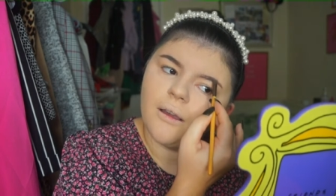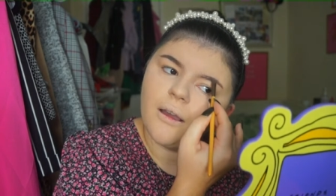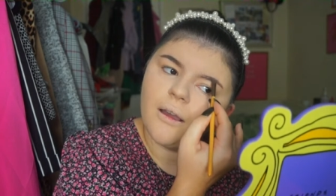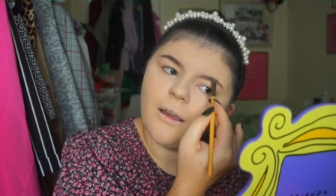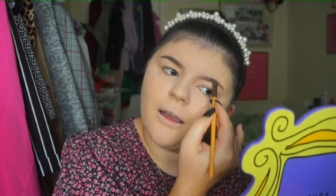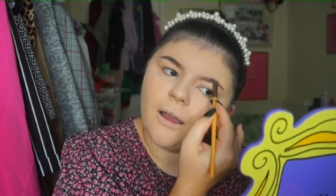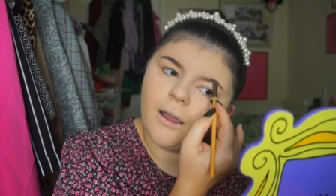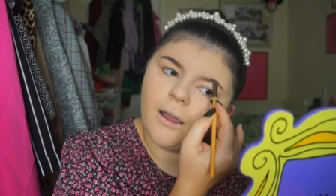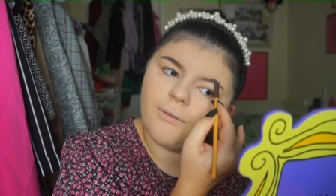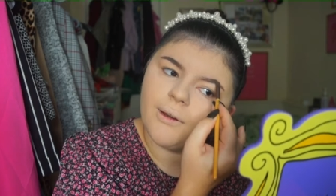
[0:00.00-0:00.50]

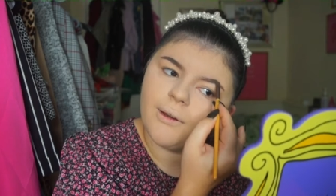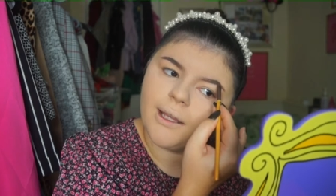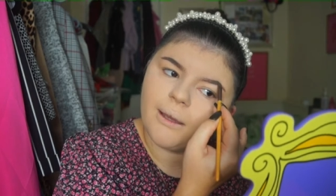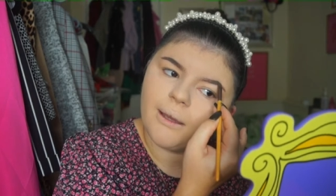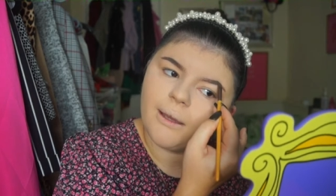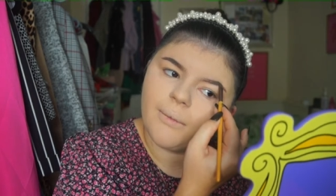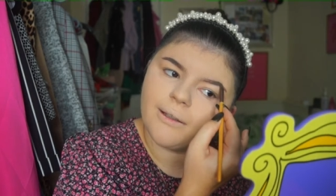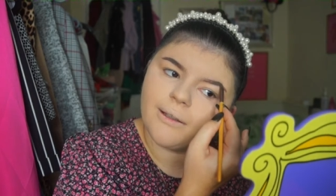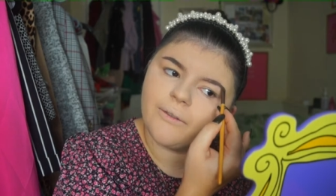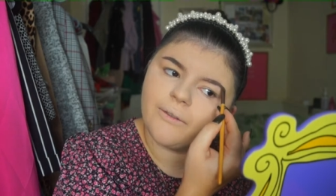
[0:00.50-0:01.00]
I really am a
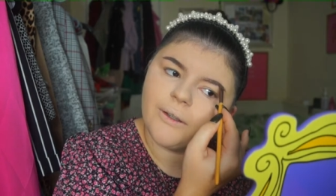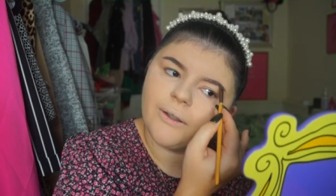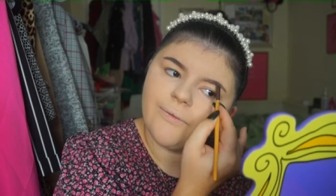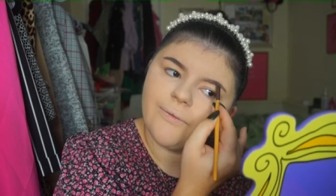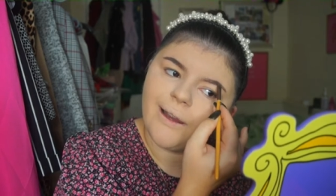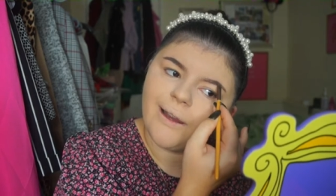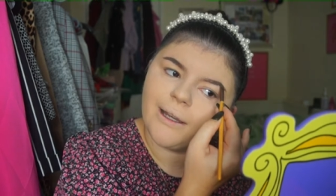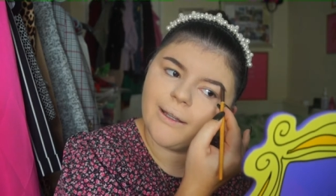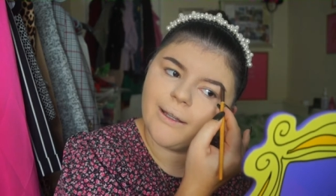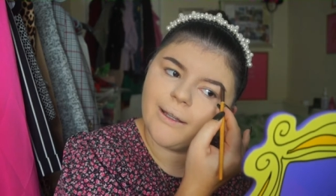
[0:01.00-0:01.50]
massive Queen
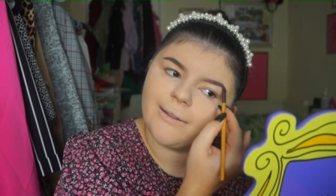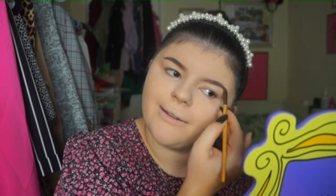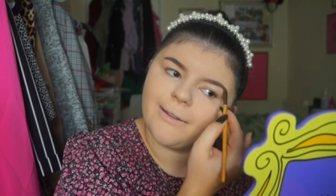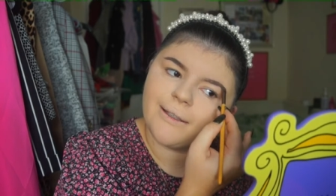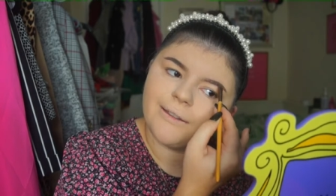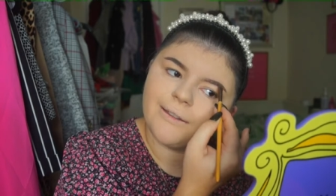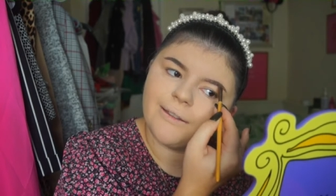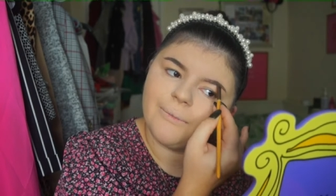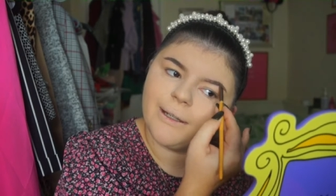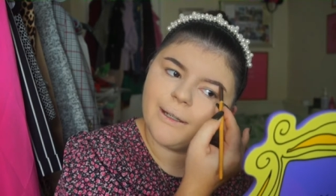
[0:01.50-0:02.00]
fan, and that's thanks
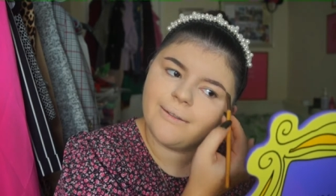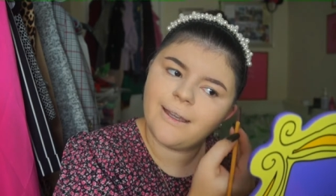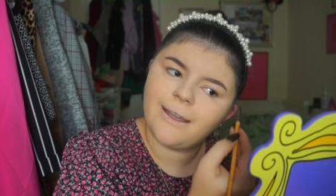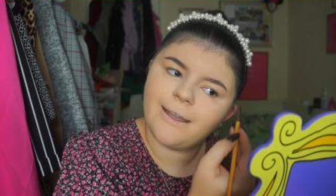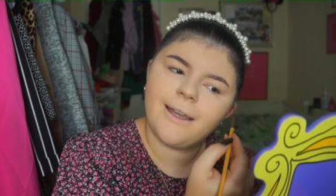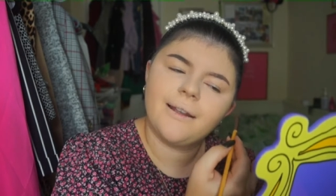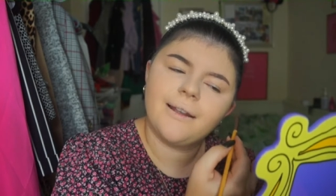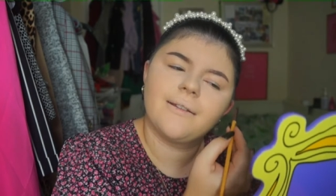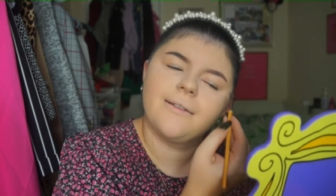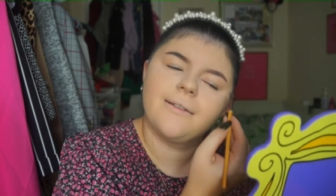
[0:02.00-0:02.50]
to my
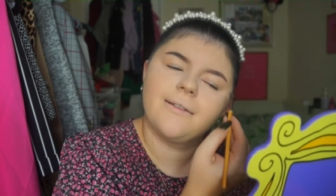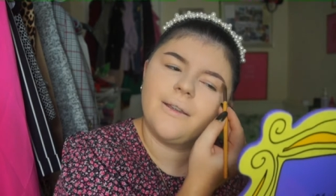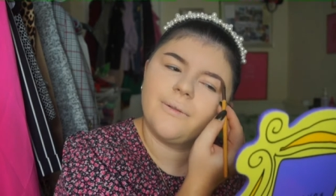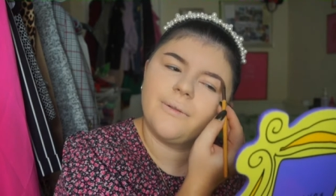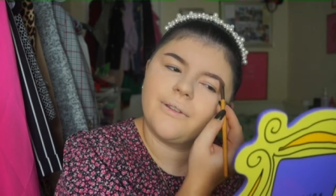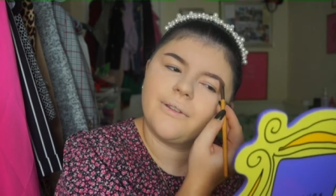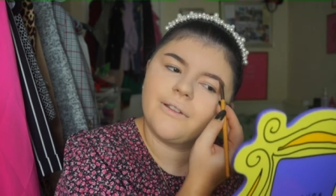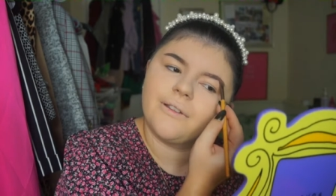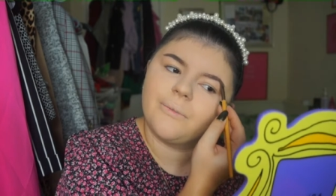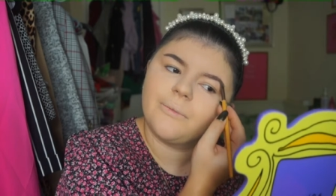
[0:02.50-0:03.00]
dad because he was
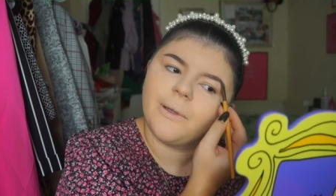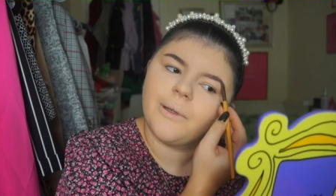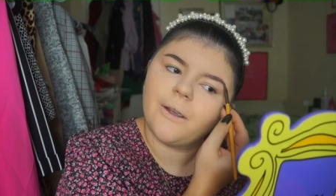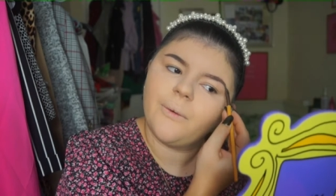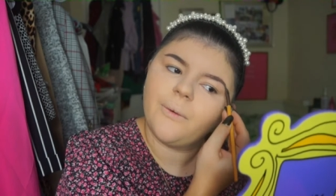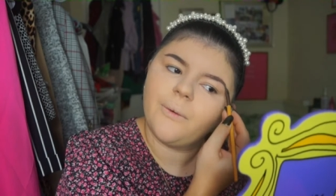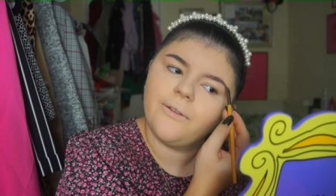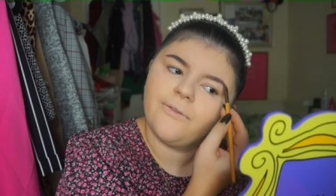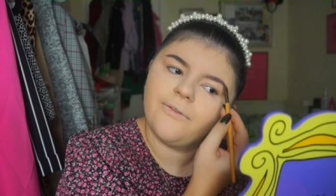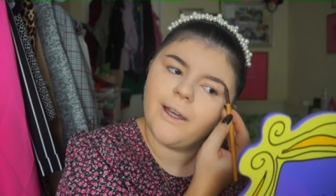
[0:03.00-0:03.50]
such a big
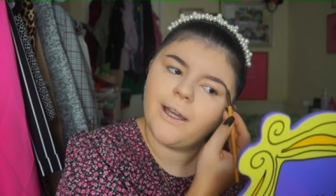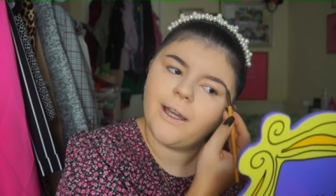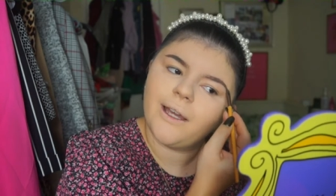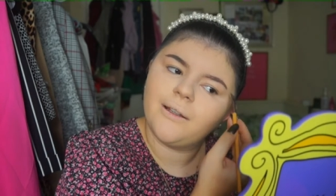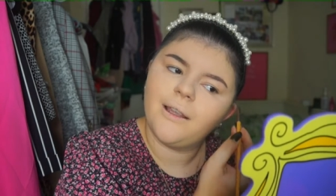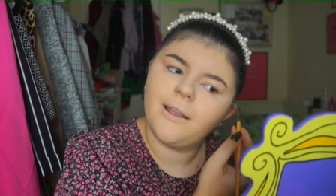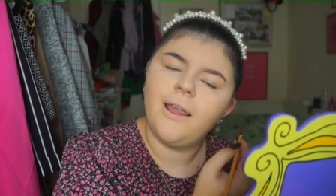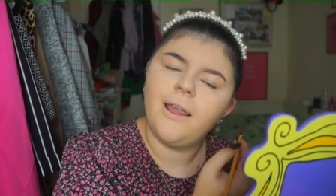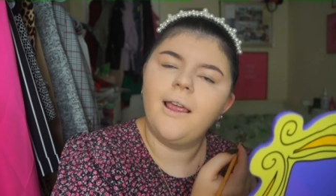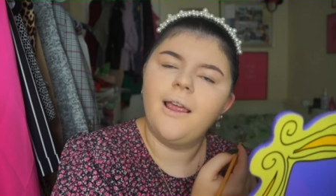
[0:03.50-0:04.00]
Queen fan.
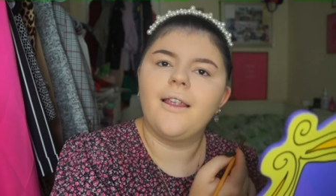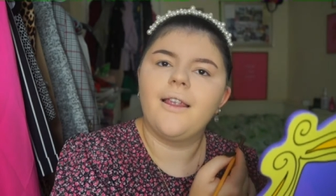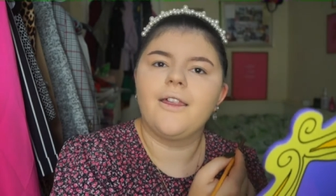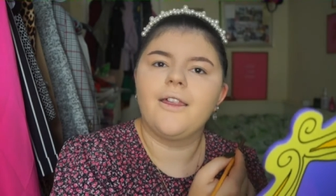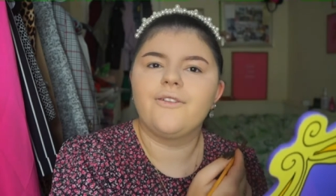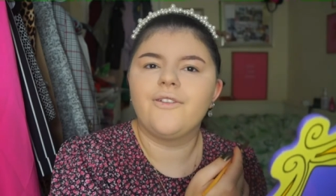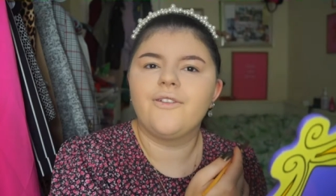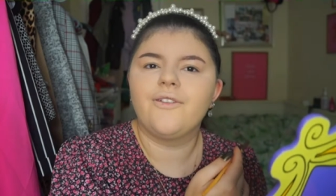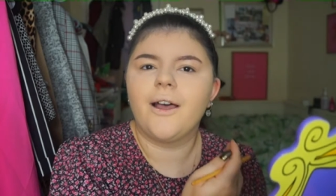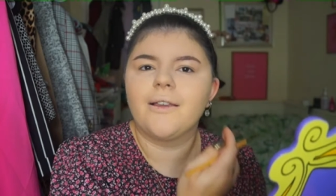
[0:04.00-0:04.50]
Like the
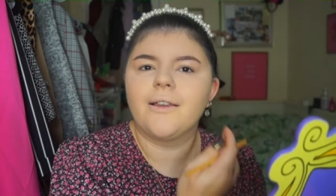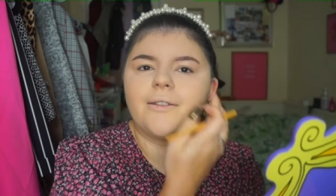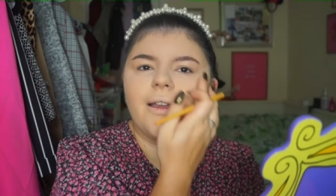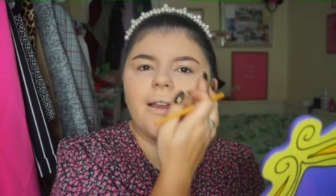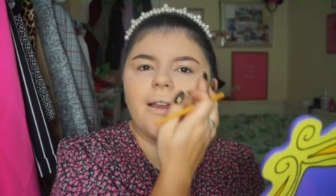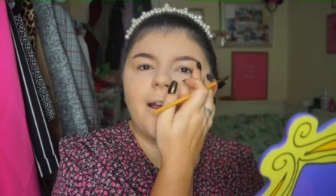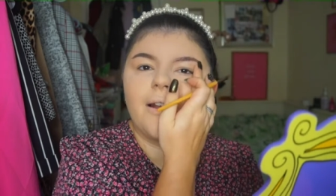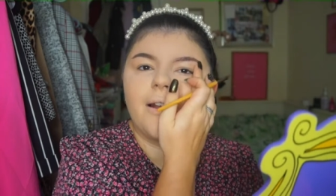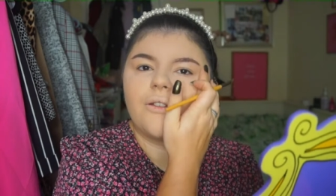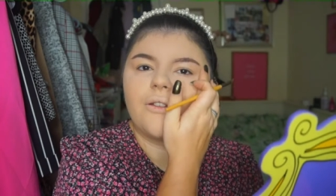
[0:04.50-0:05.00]
first like
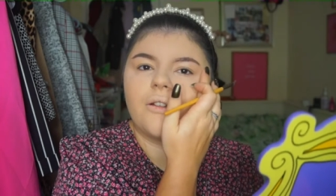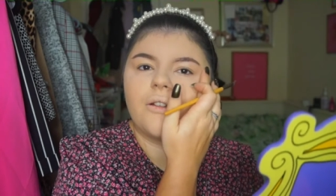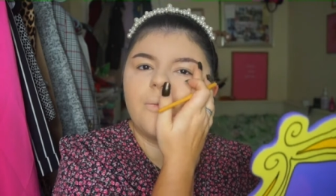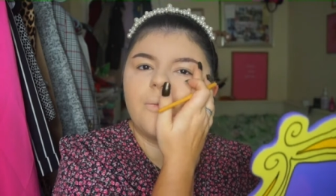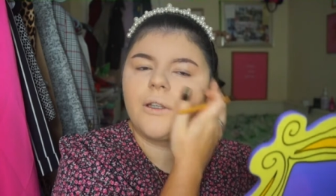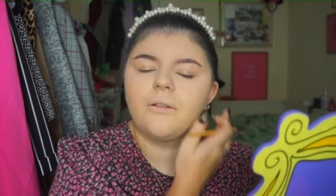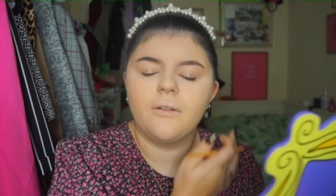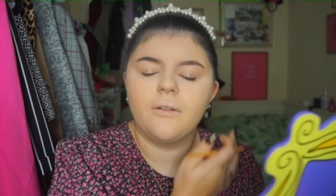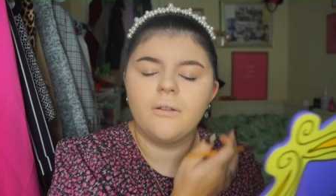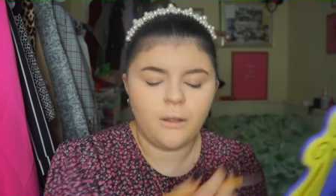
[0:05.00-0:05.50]
kind of
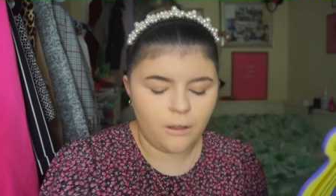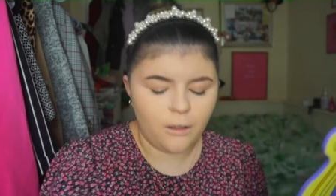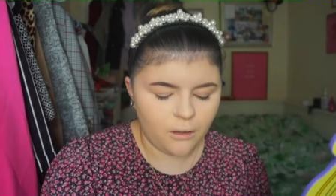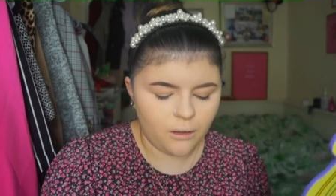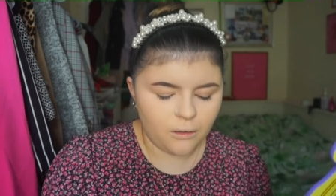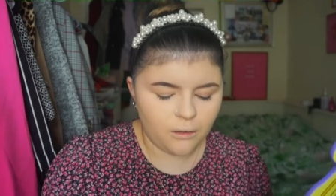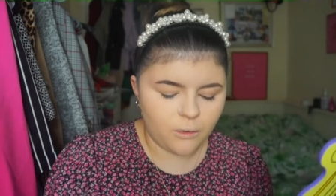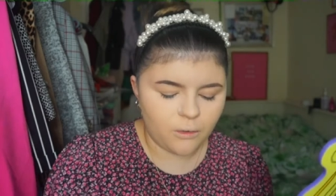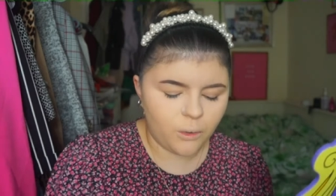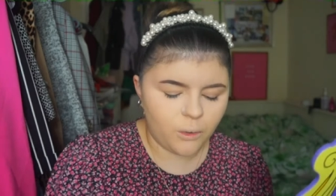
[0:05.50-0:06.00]
tribute
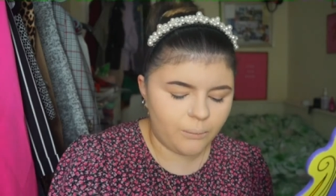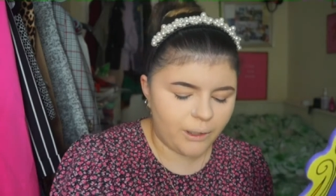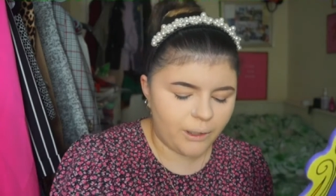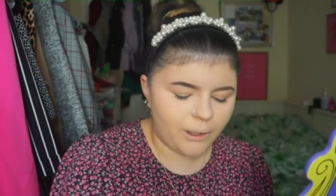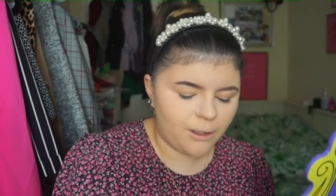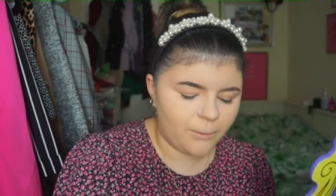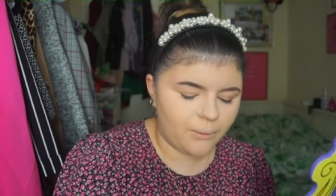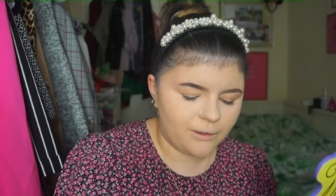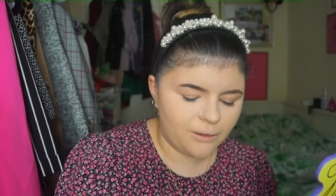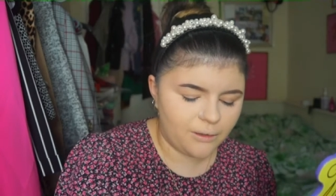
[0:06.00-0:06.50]
Queen band I
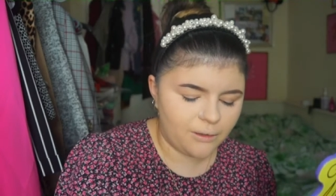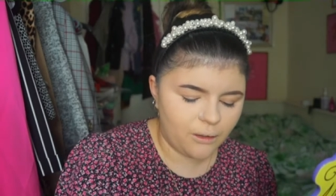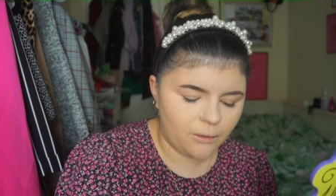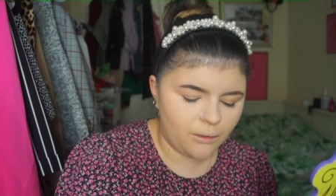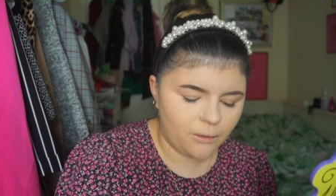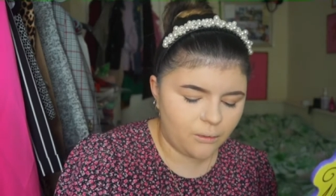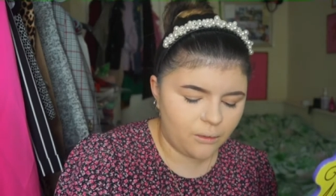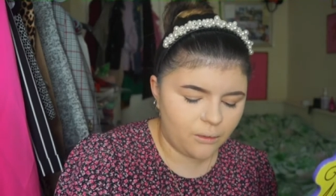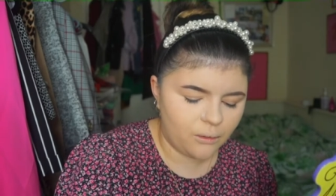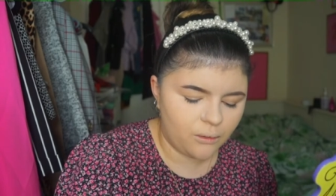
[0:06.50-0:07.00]
went to
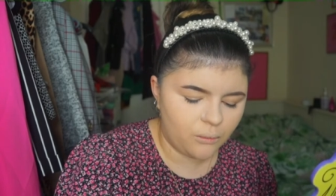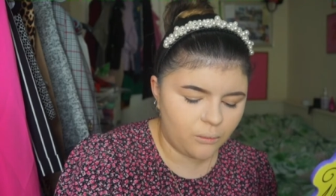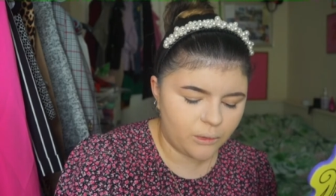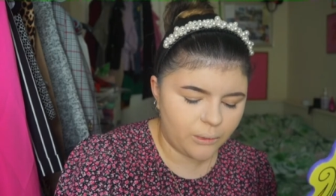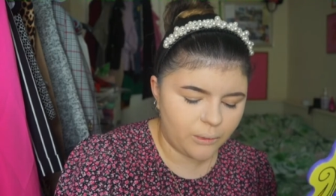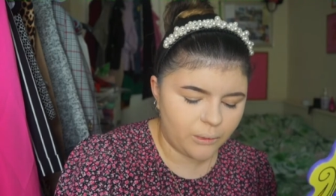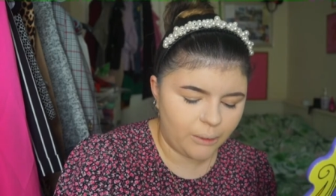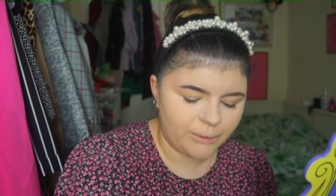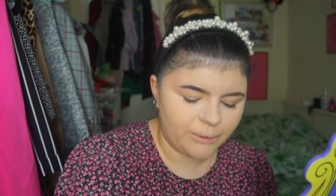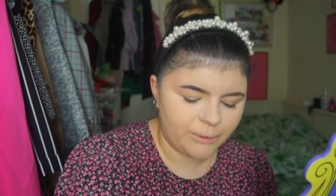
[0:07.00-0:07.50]
was when
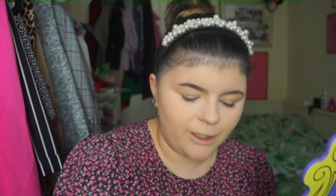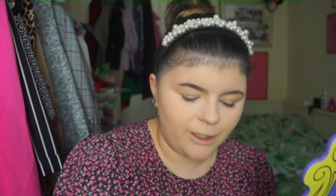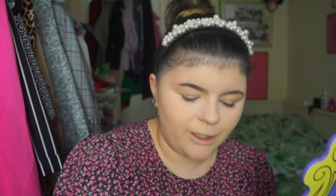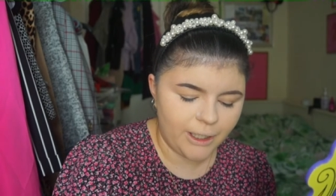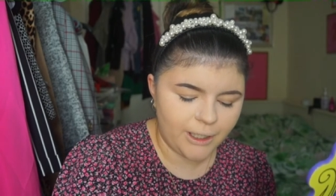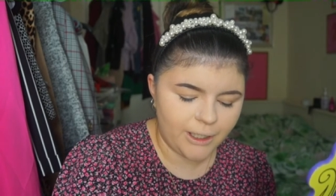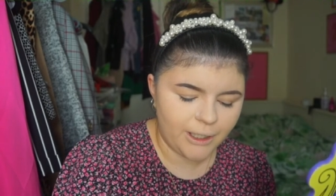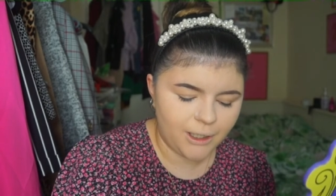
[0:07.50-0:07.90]
I was nine.